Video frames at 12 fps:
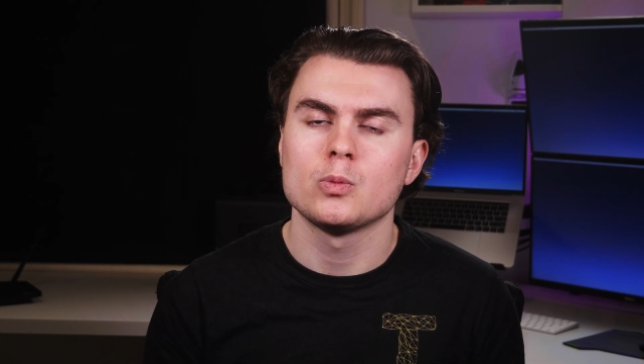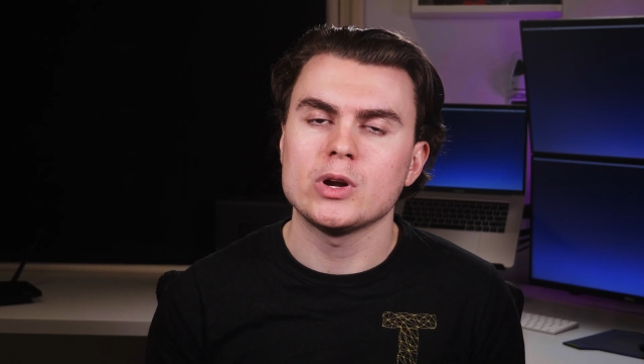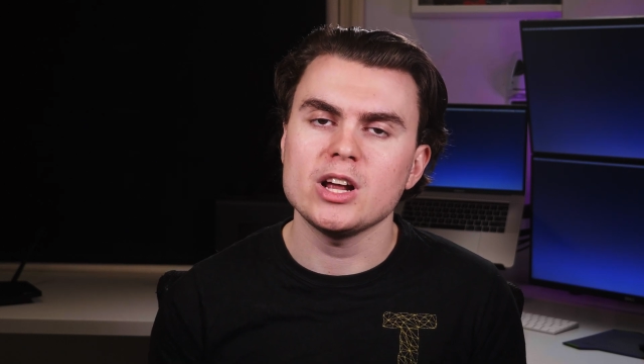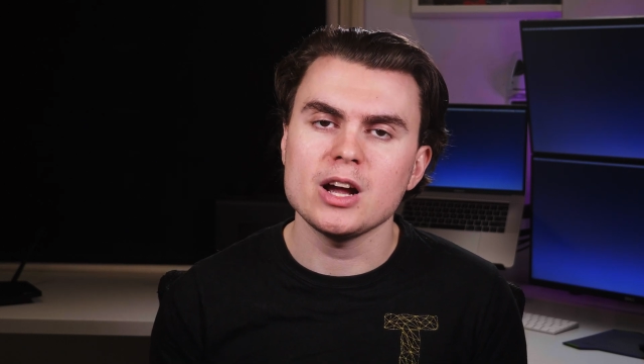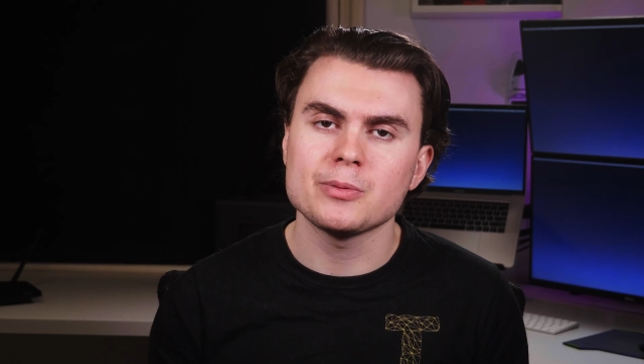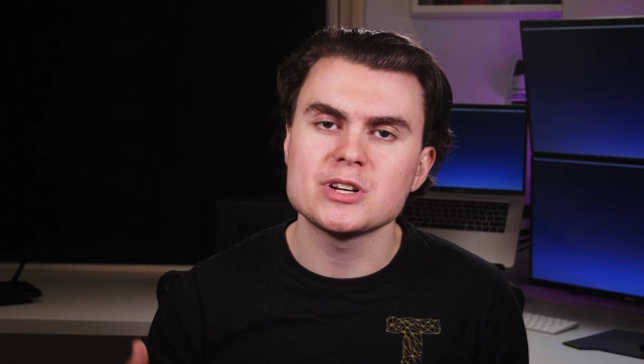
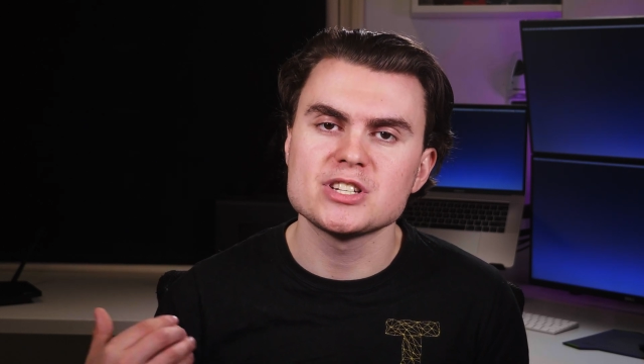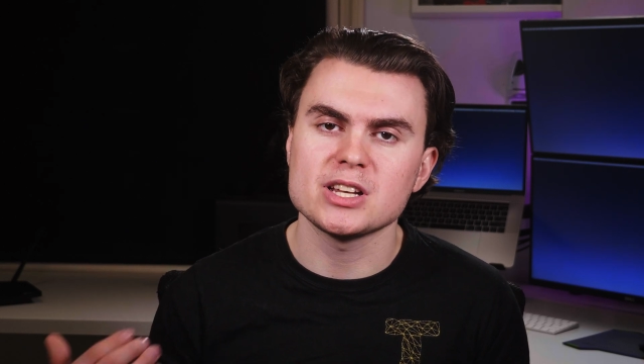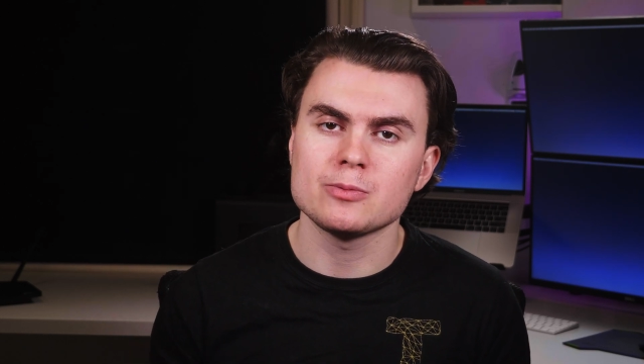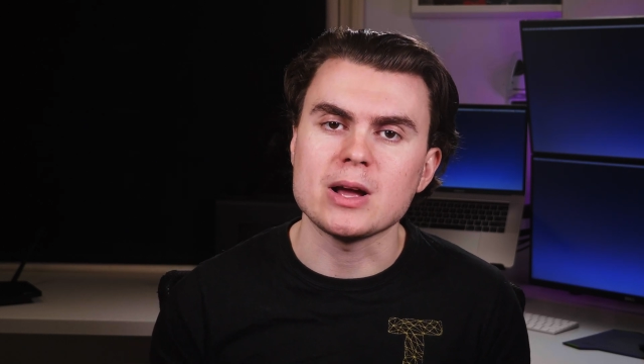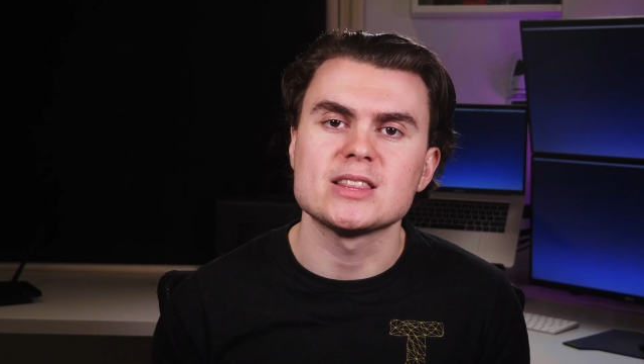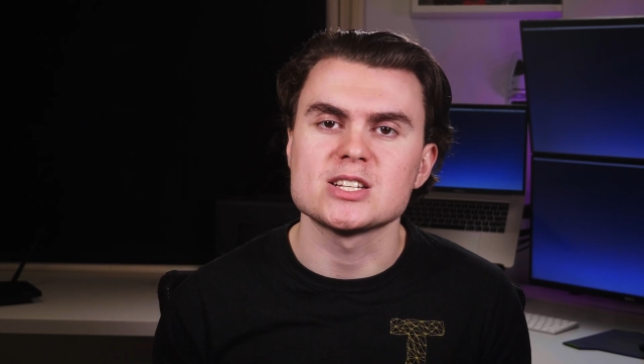When I
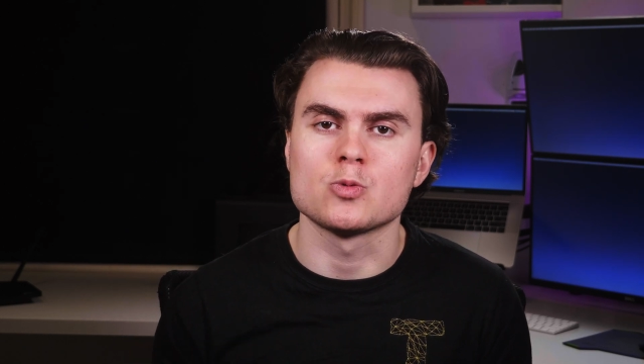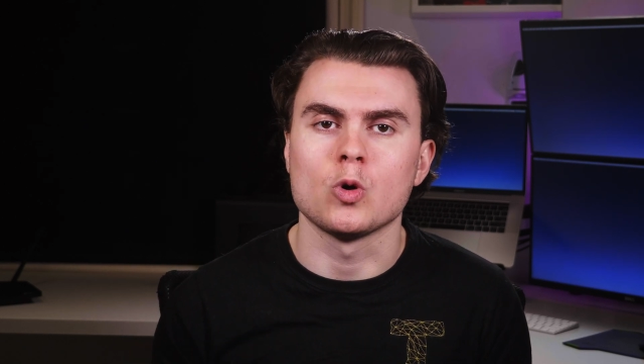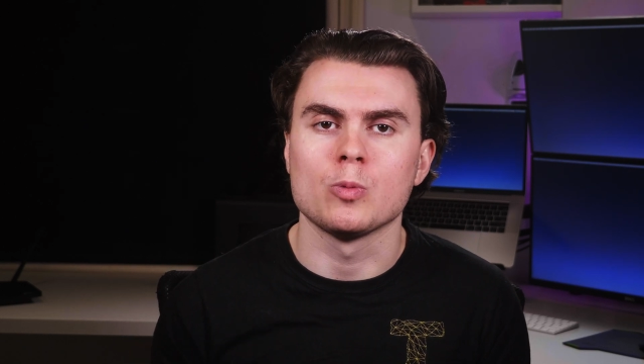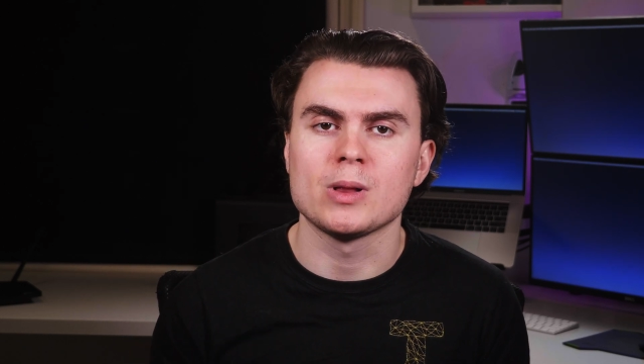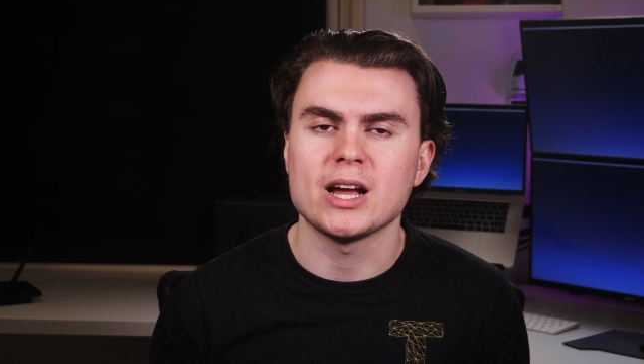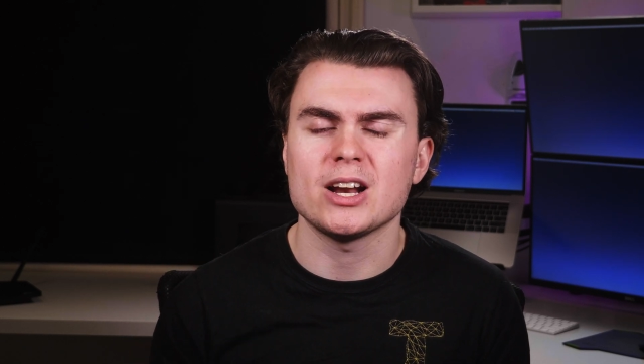originally ran this
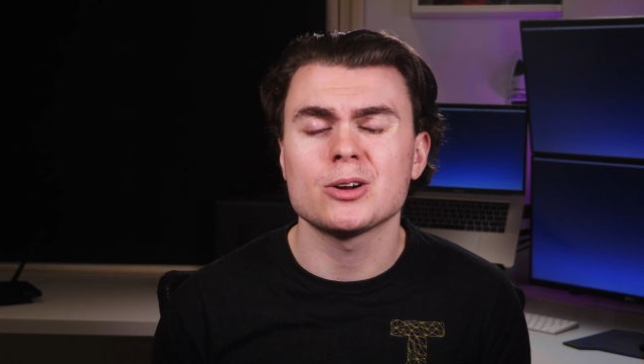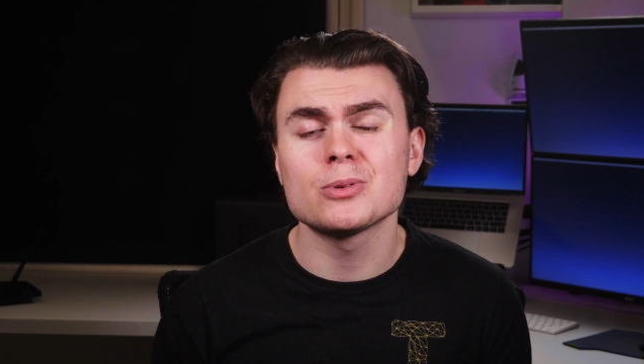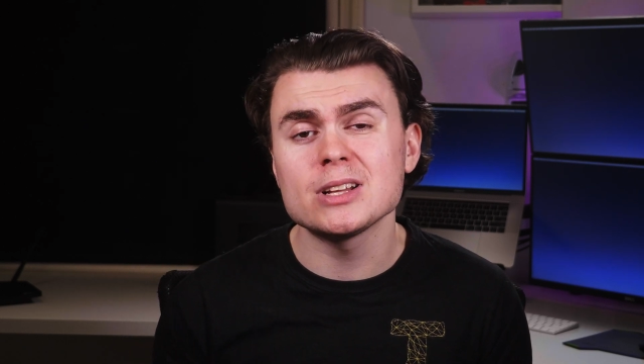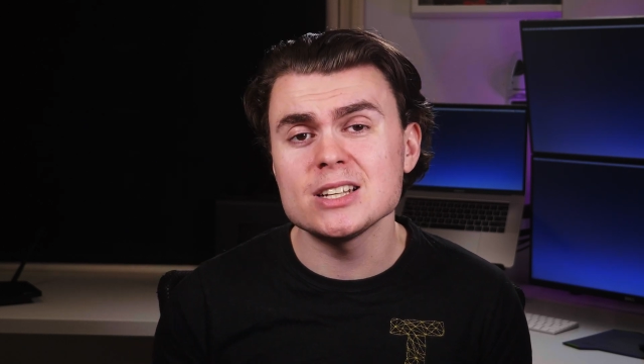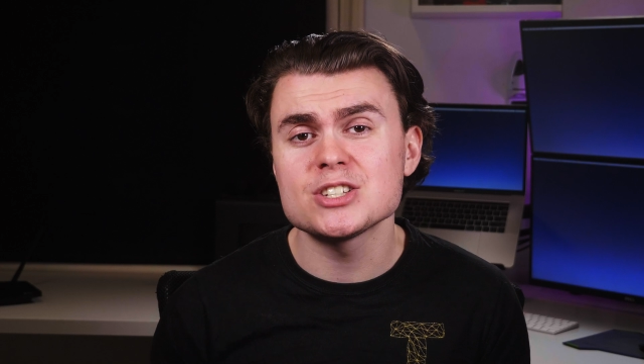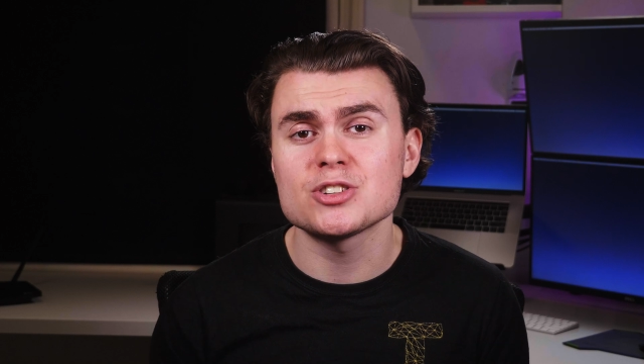wall plate, I
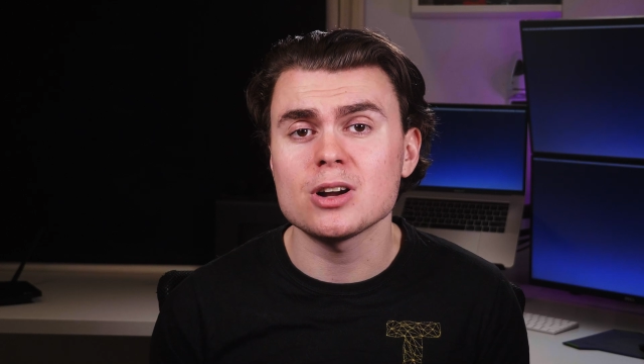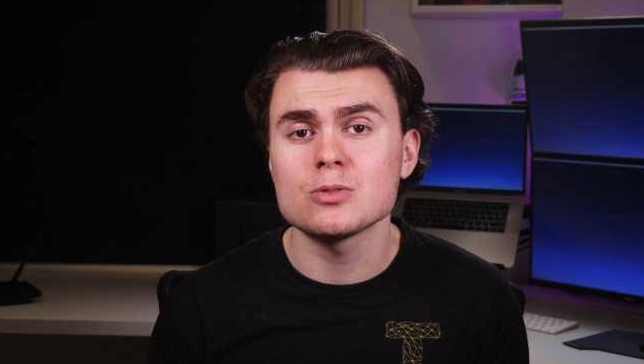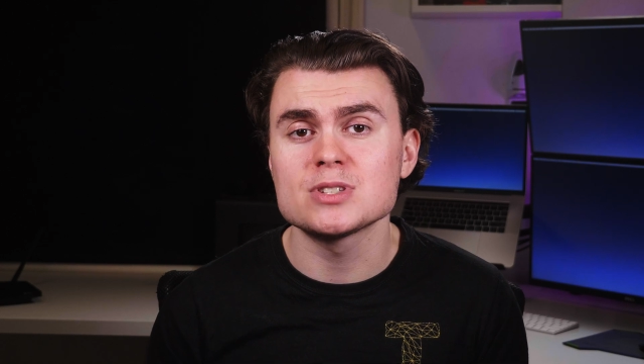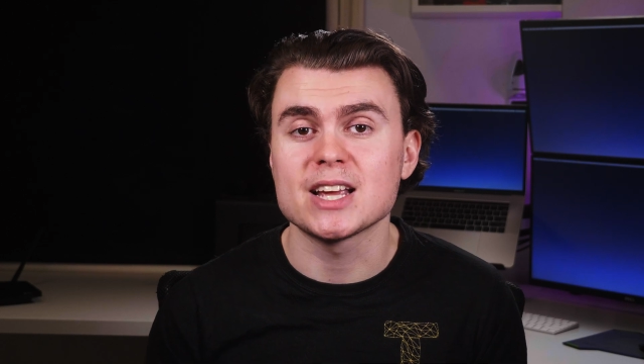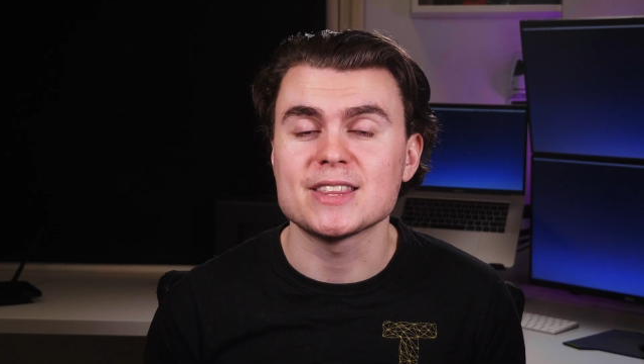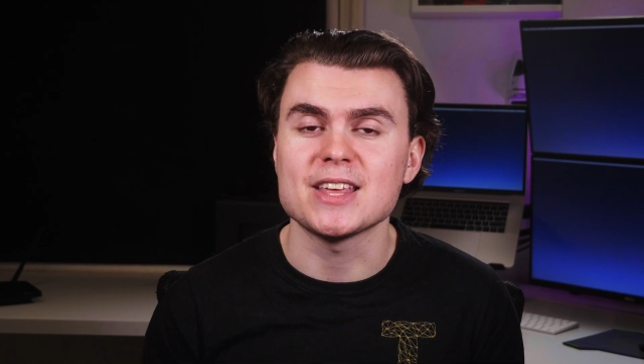really
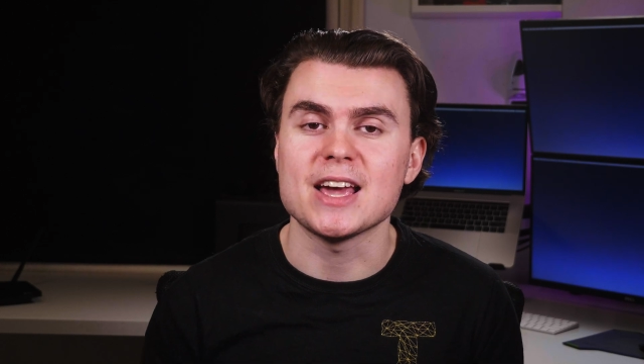struggled to get